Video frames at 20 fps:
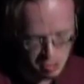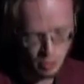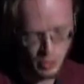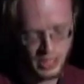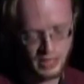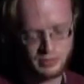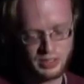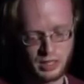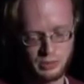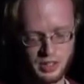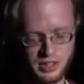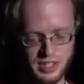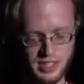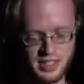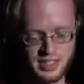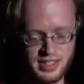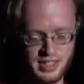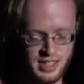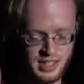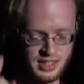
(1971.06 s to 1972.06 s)
what I've done with
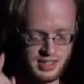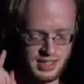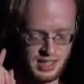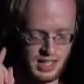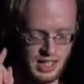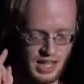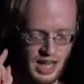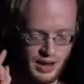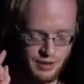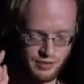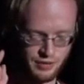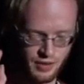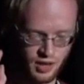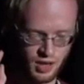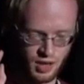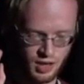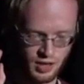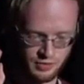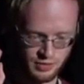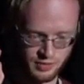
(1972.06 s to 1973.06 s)
this is I've,
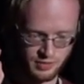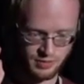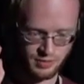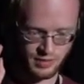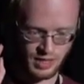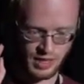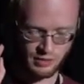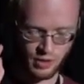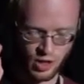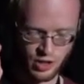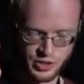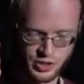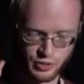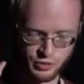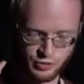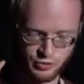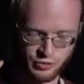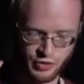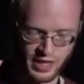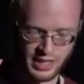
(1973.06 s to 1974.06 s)
I've, I've also
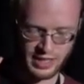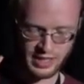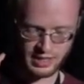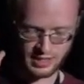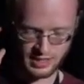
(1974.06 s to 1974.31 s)
fed it